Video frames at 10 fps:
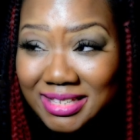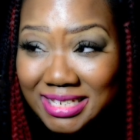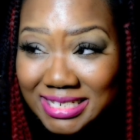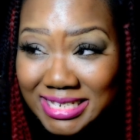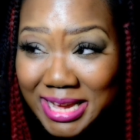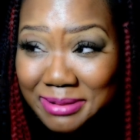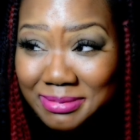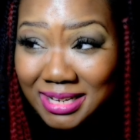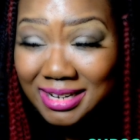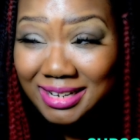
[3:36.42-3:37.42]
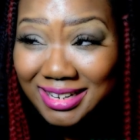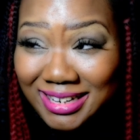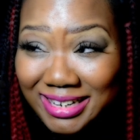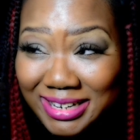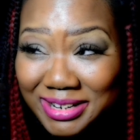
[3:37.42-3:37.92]
the same
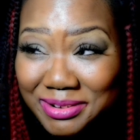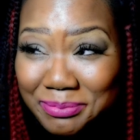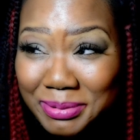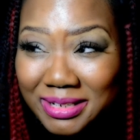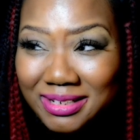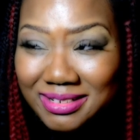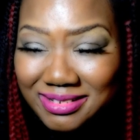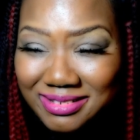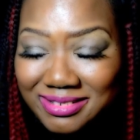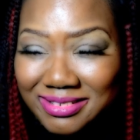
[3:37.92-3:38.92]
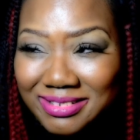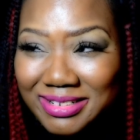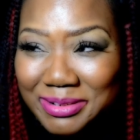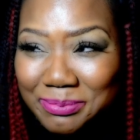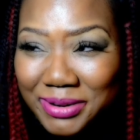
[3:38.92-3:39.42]
thing, but
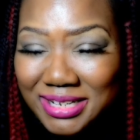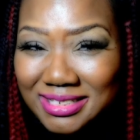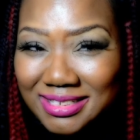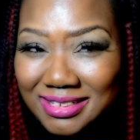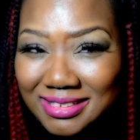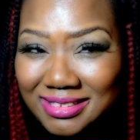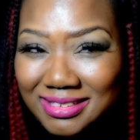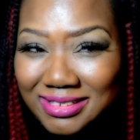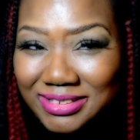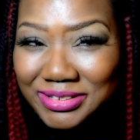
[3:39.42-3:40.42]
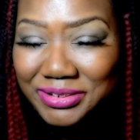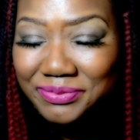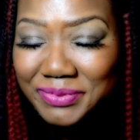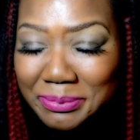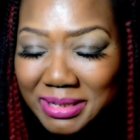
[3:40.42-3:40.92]
embracing your
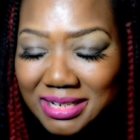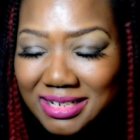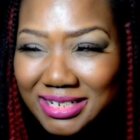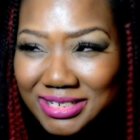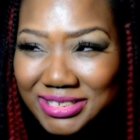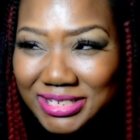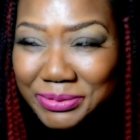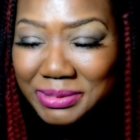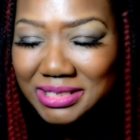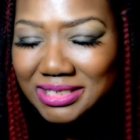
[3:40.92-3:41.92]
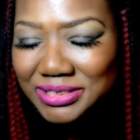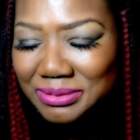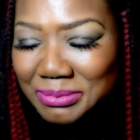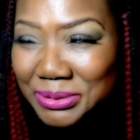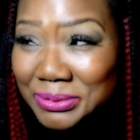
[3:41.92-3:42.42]
feminine energy, which is your
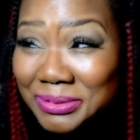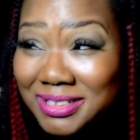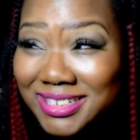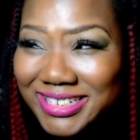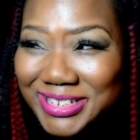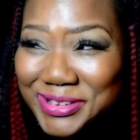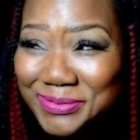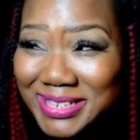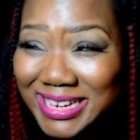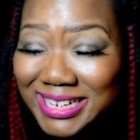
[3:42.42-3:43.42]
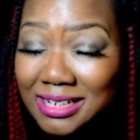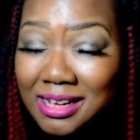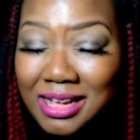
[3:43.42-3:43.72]
moon. You know what I'm saying?